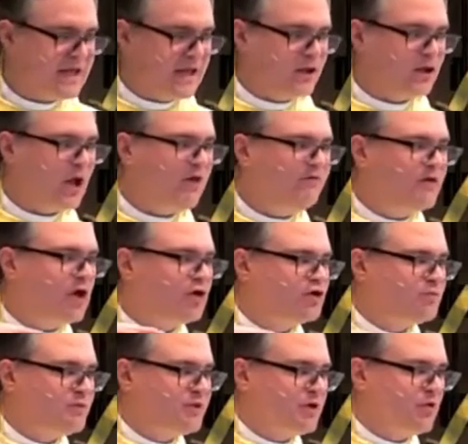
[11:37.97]
And love goes
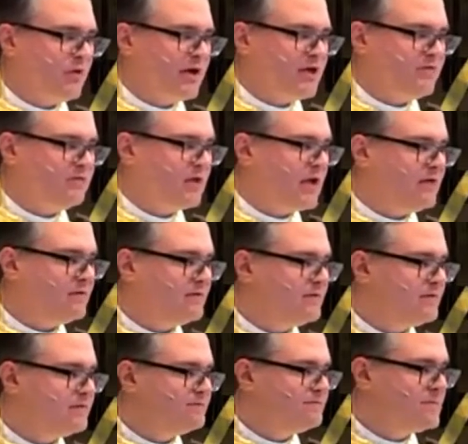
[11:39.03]
with the grain of life,
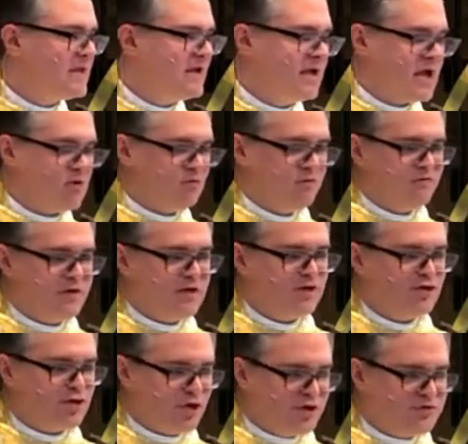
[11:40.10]
and
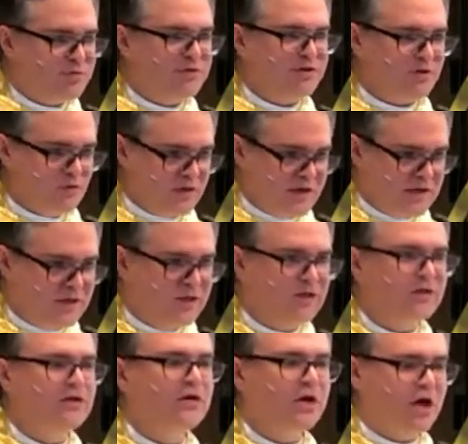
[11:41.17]
revenge goes with the grain
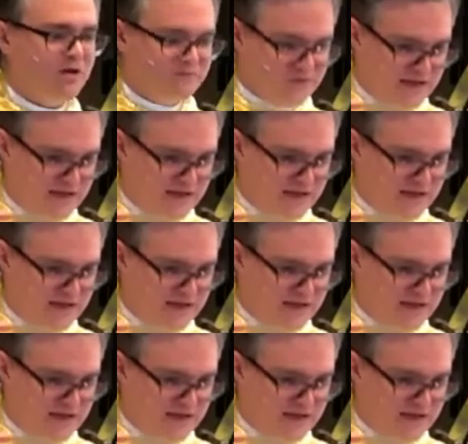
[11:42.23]
of